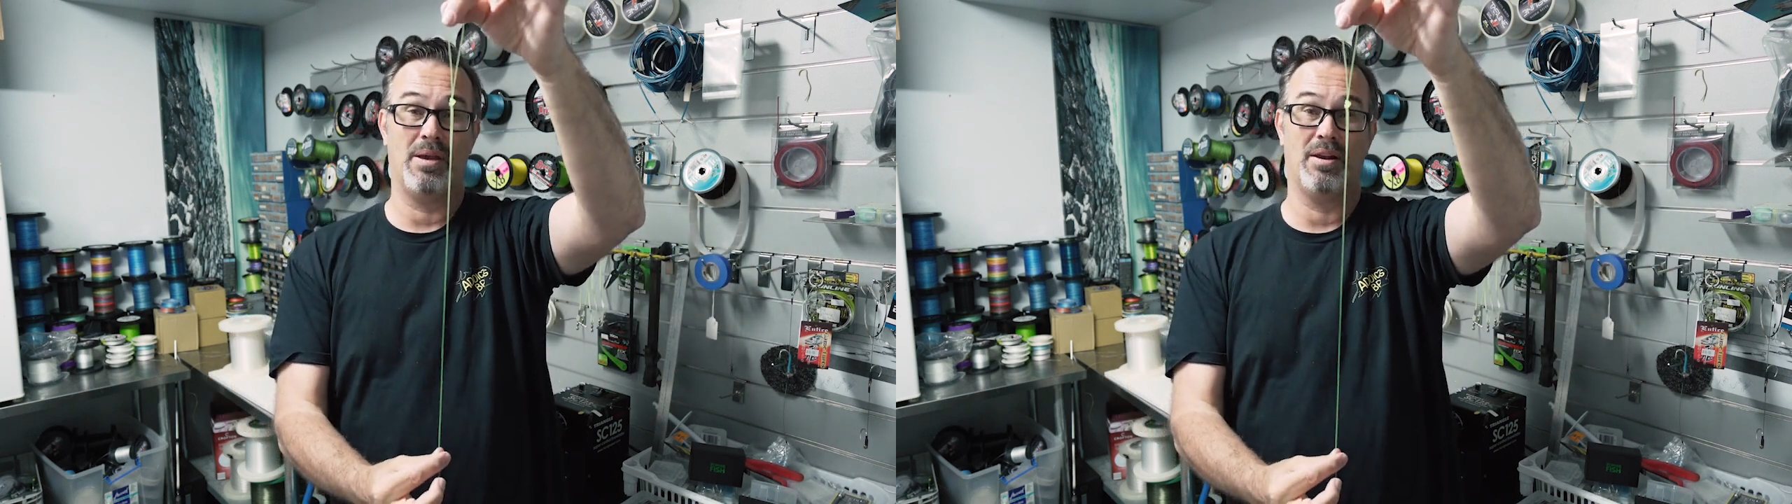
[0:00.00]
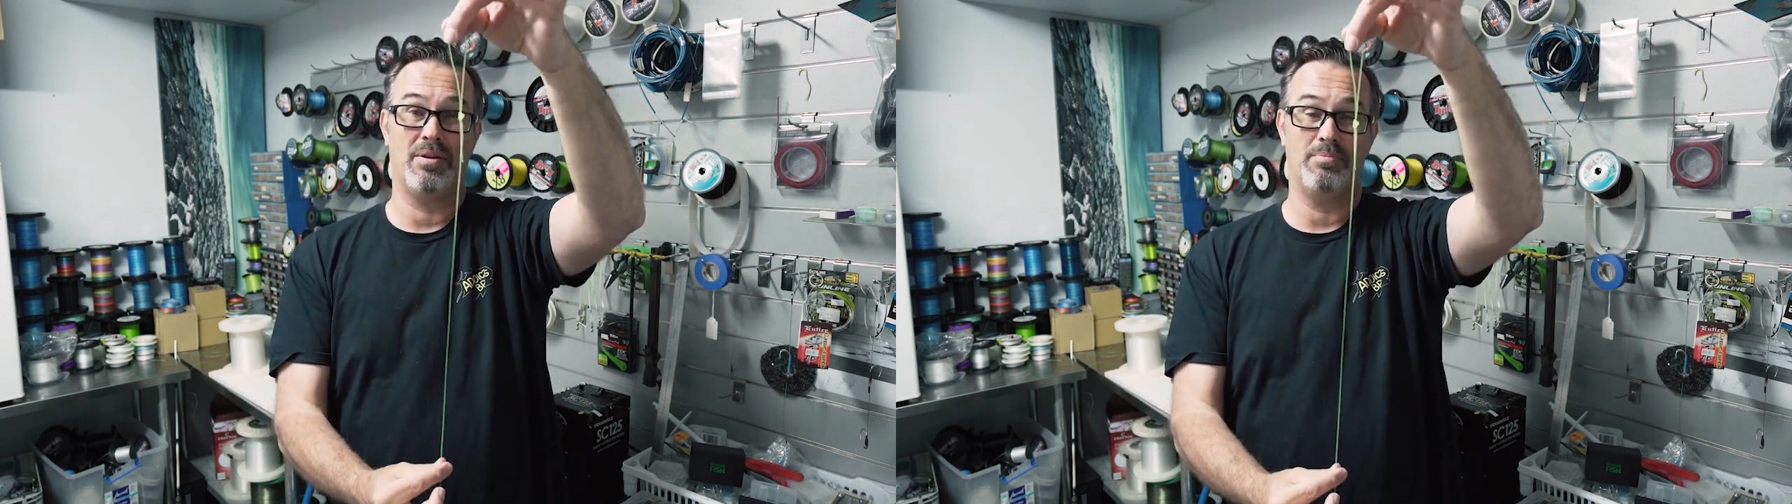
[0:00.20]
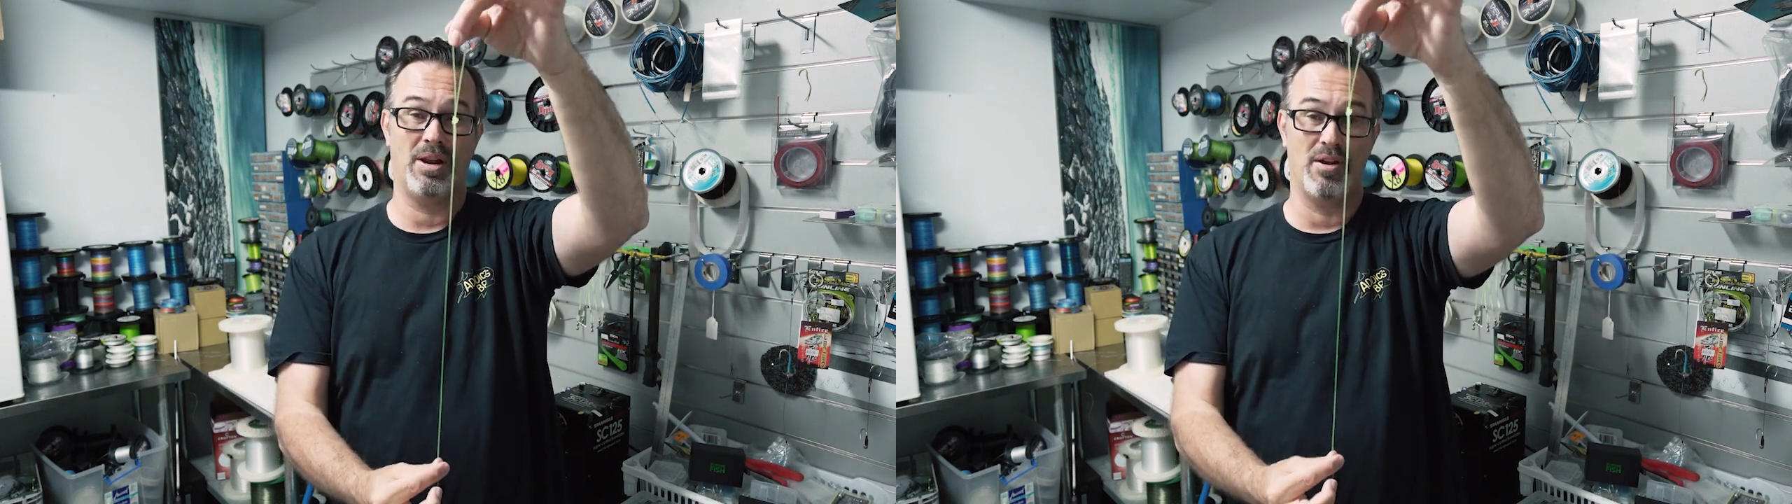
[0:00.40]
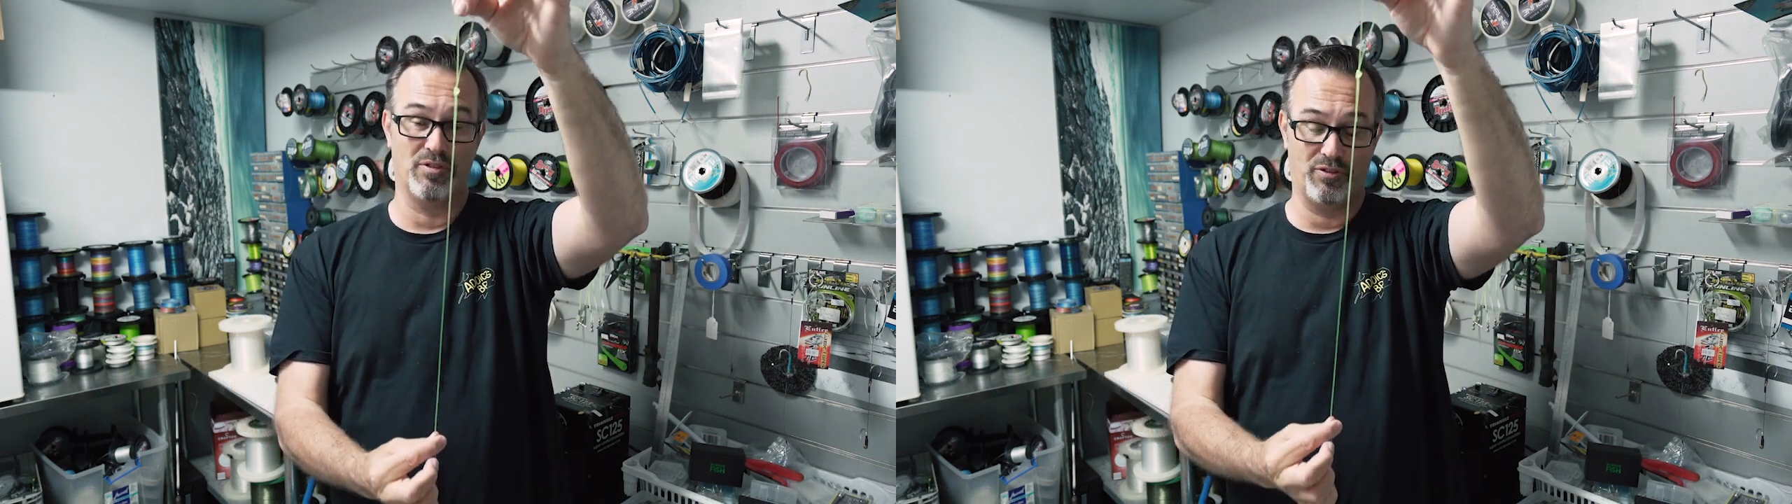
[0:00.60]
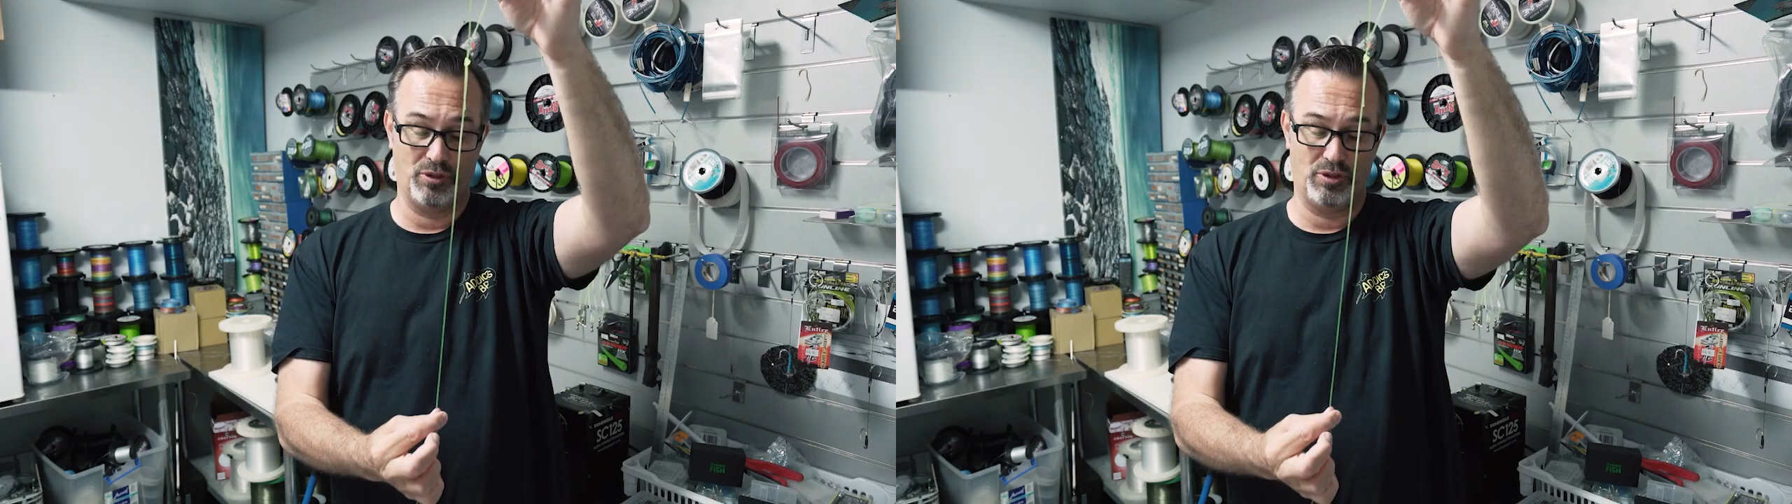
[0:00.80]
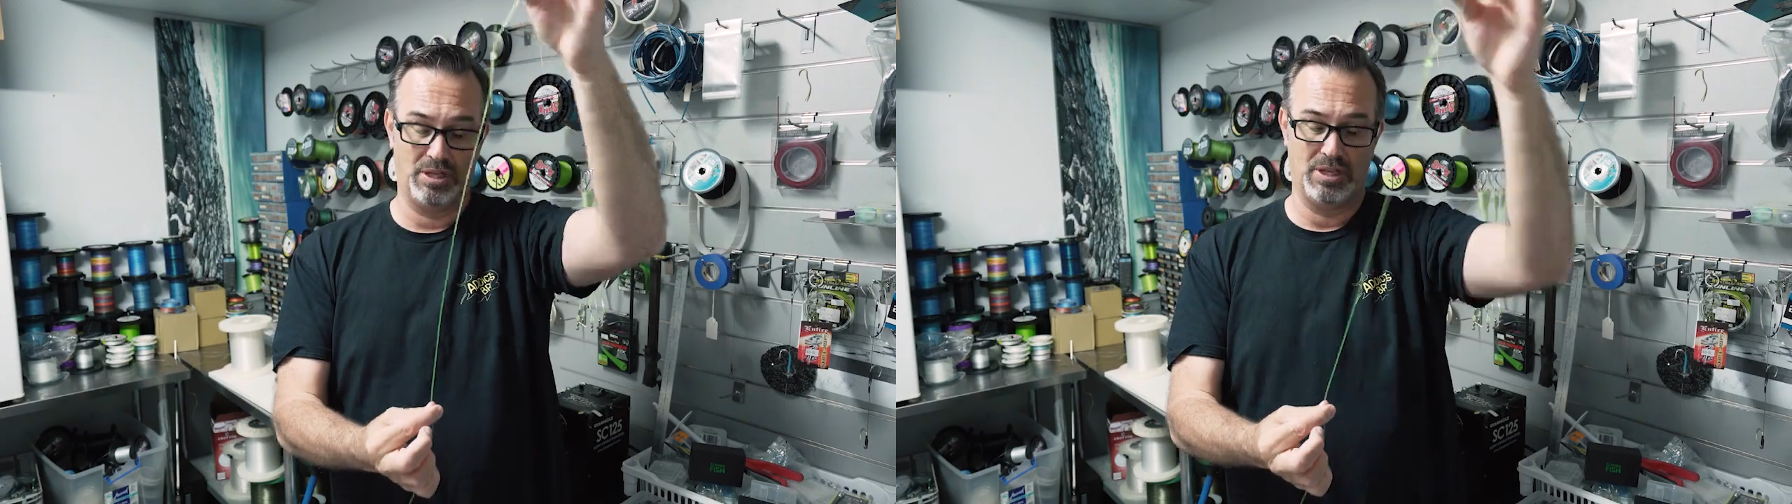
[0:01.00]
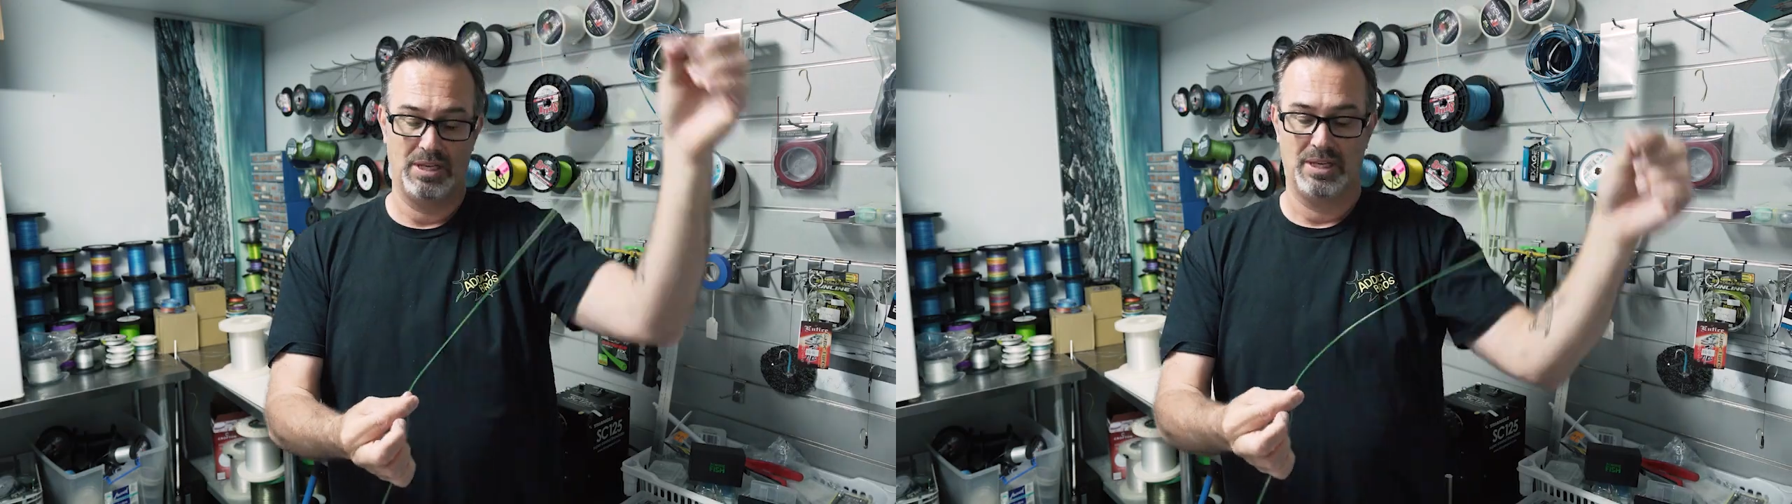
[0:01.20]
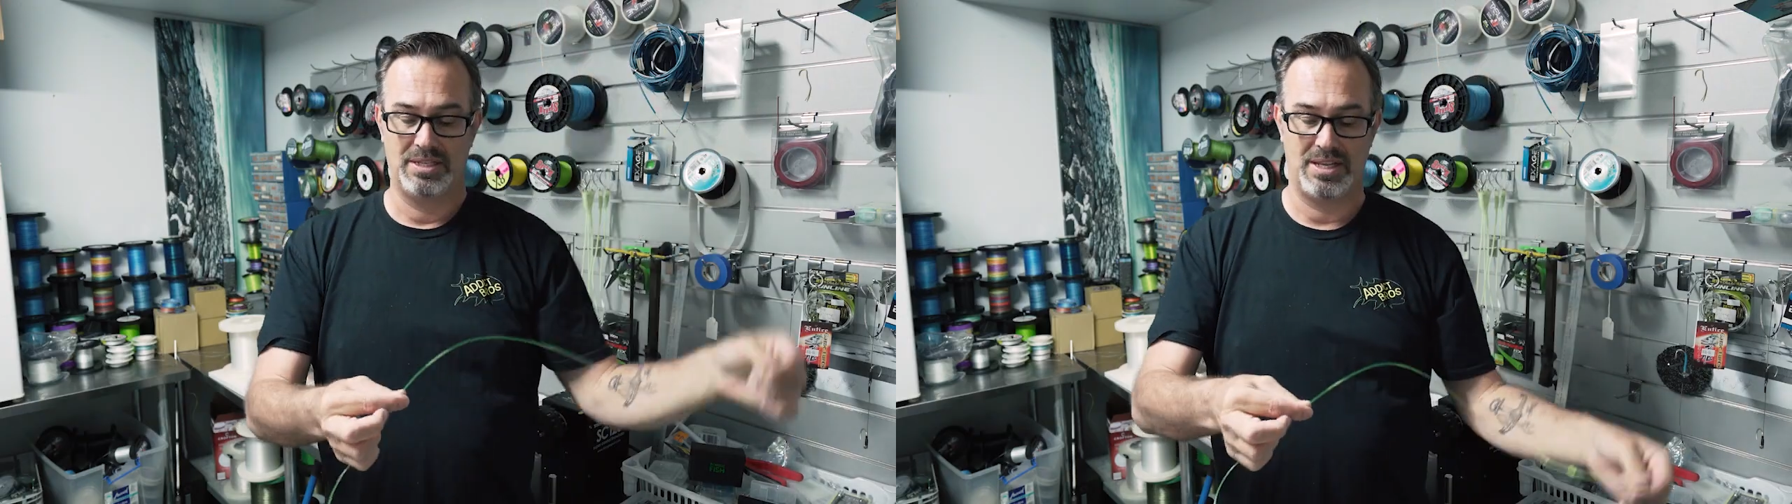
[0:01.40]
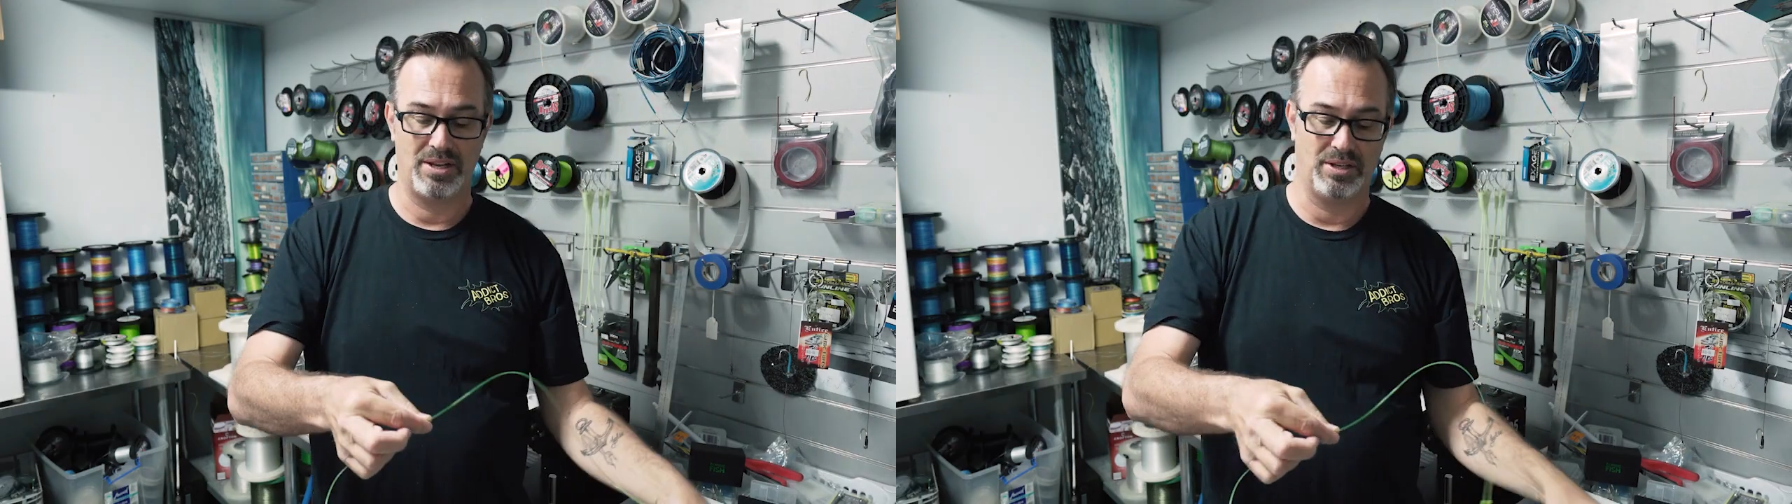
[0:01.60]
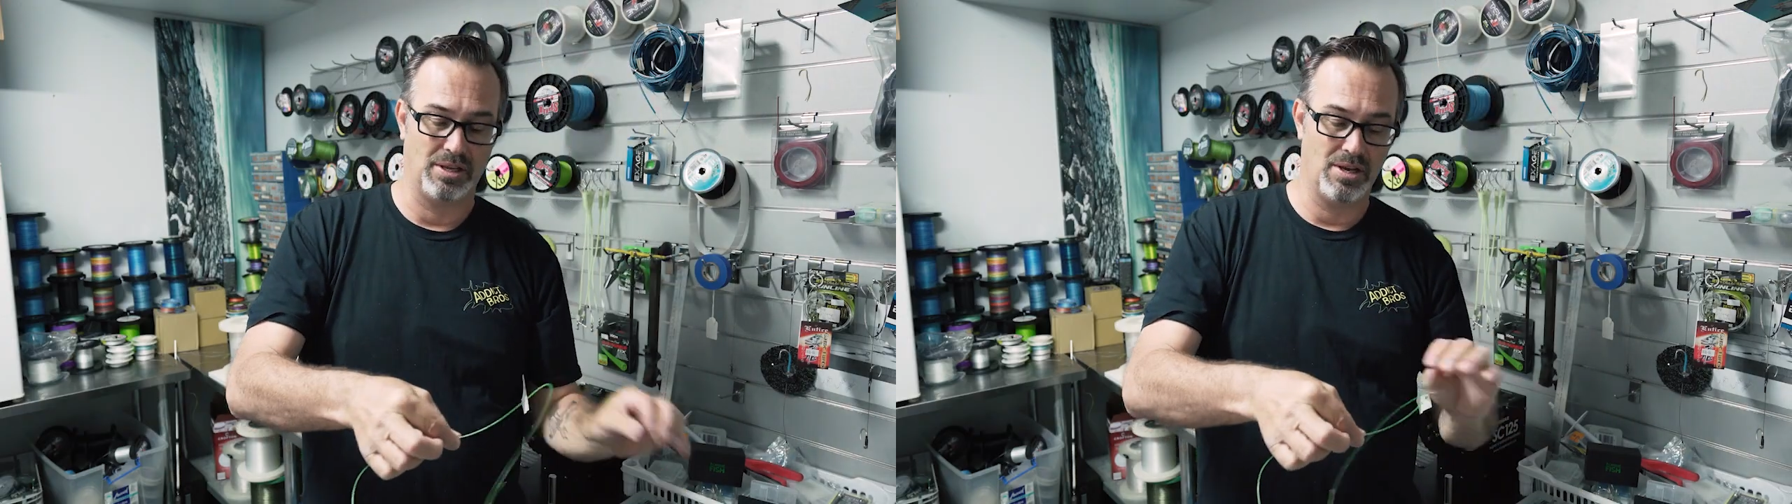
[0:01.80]
about a bit over a foot
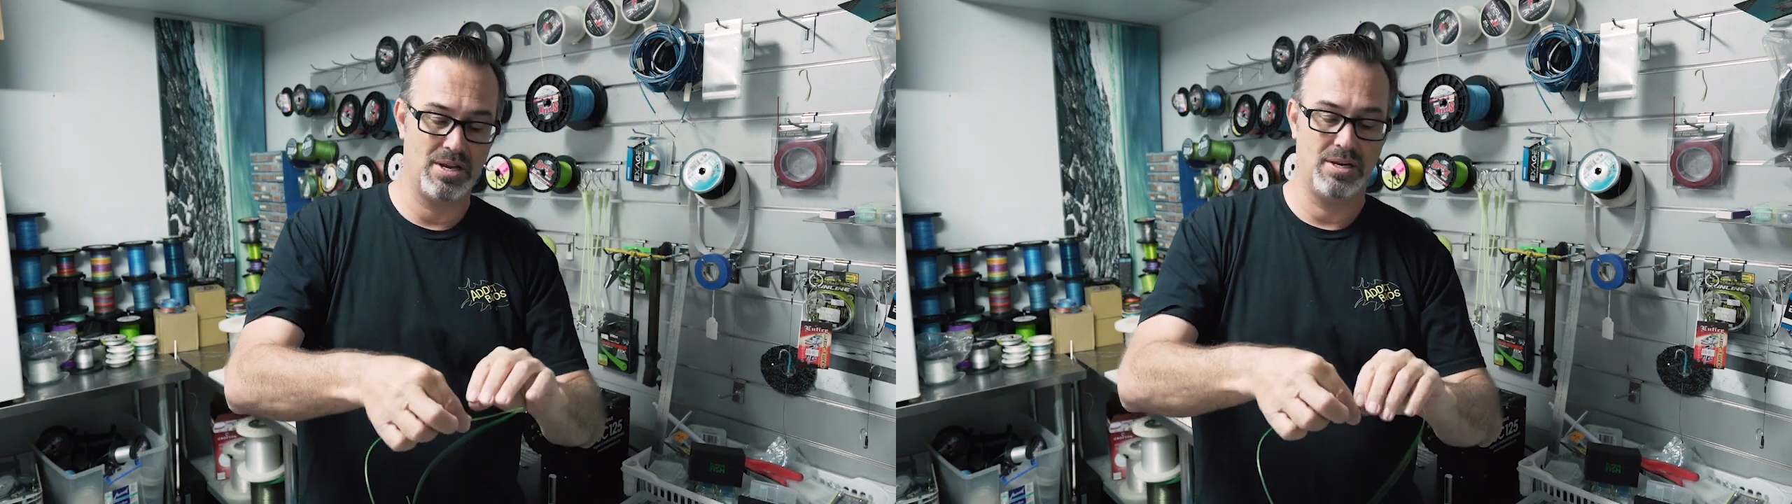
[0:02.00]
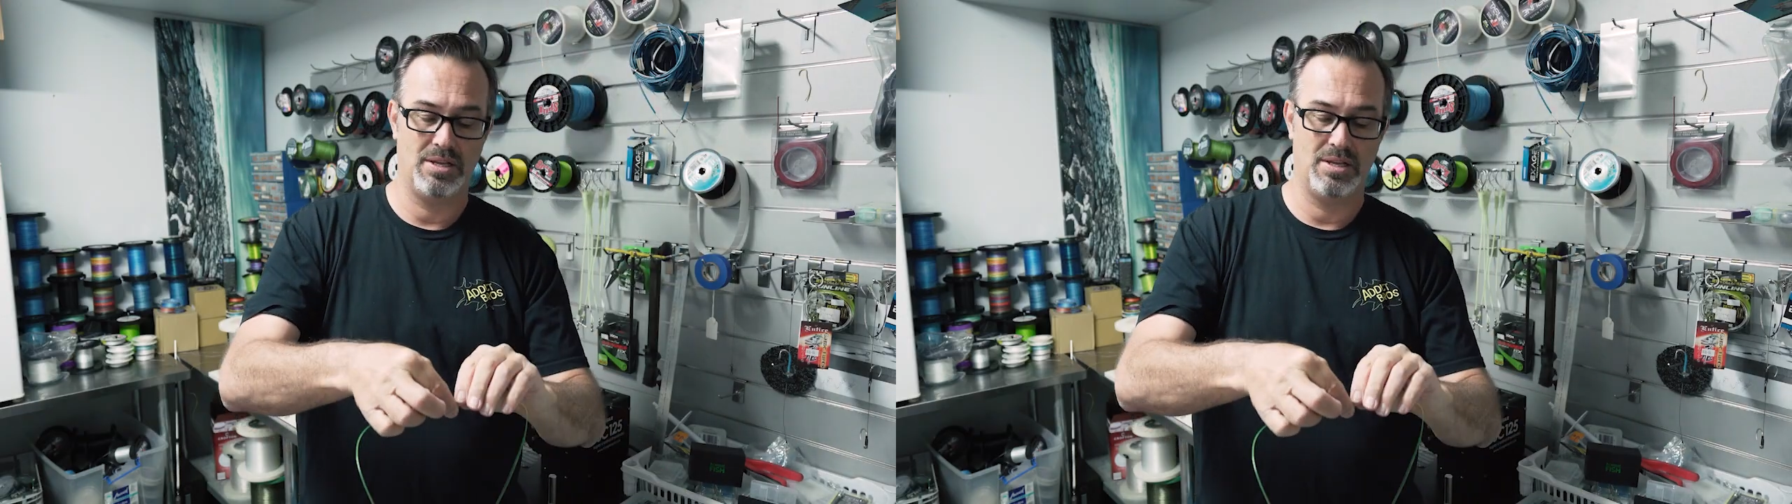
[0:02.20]
down your line,